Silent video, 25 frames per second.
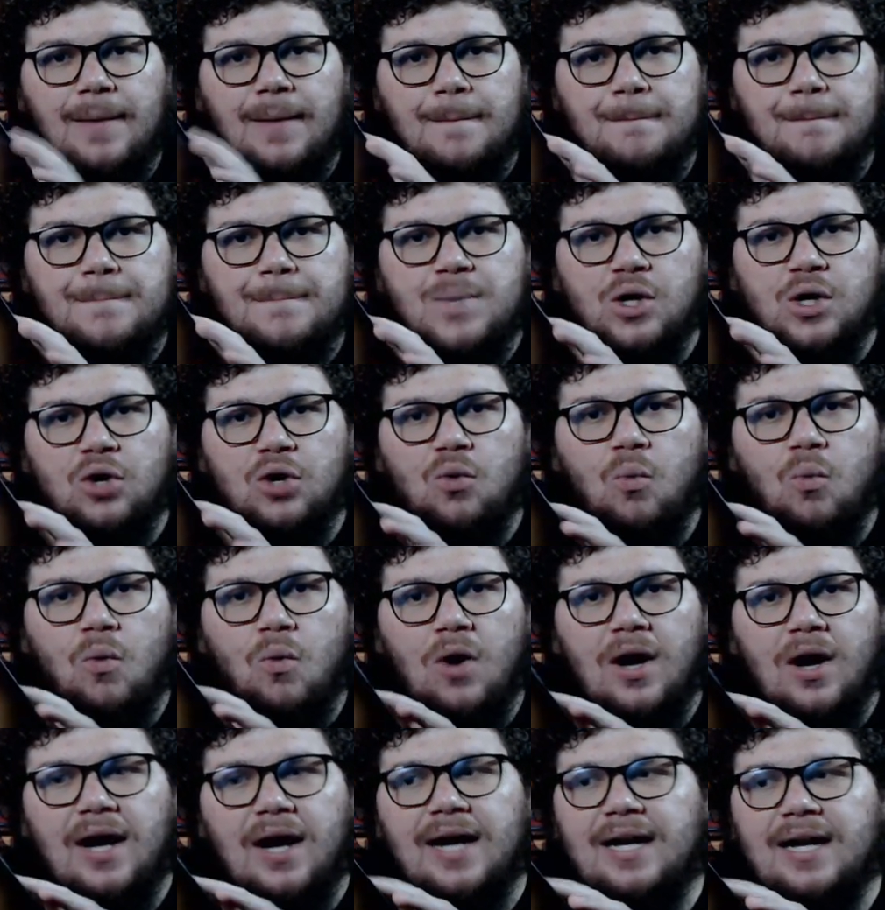Book
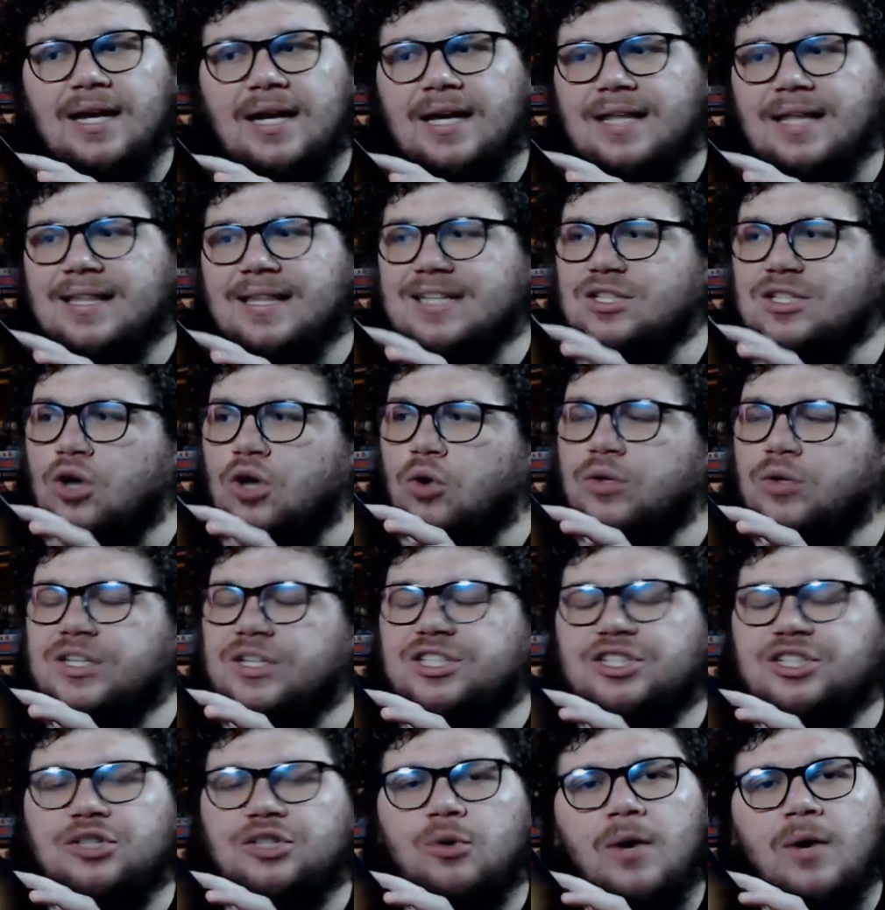1, that's only
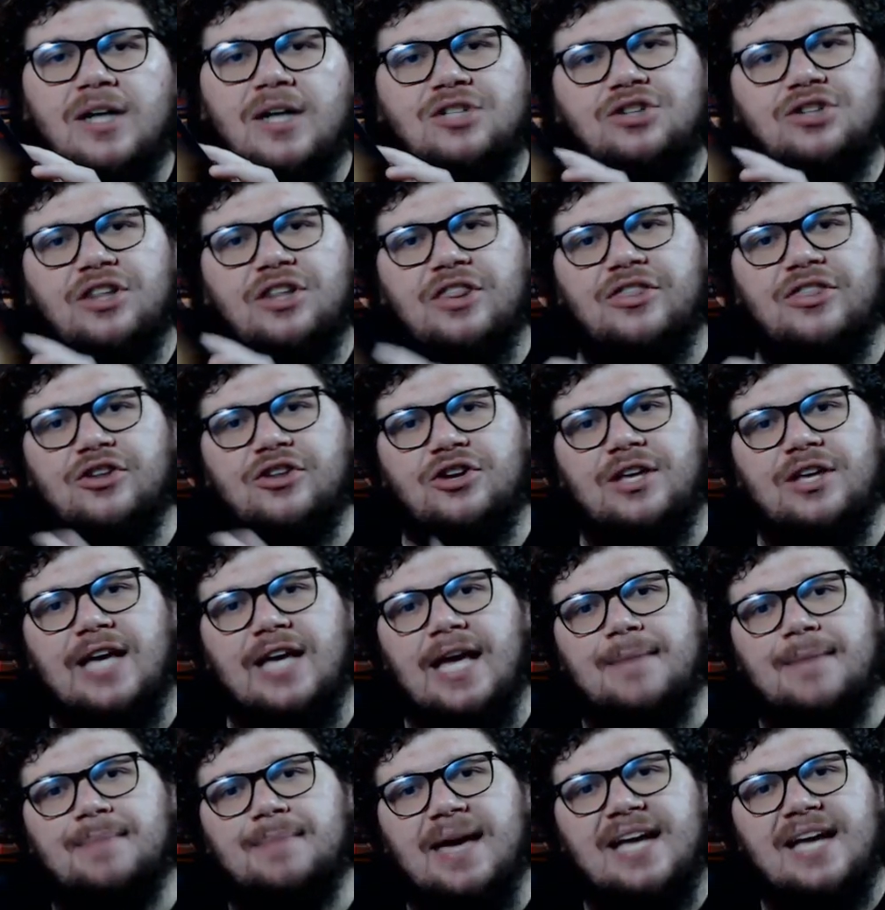
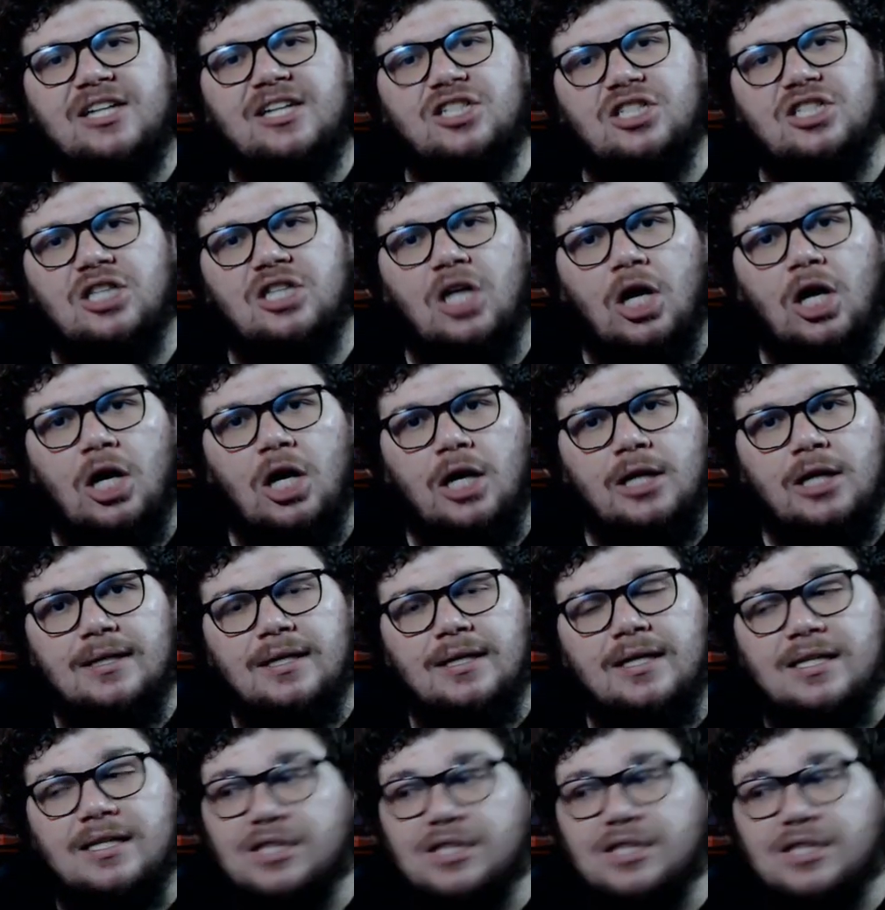238 pages long.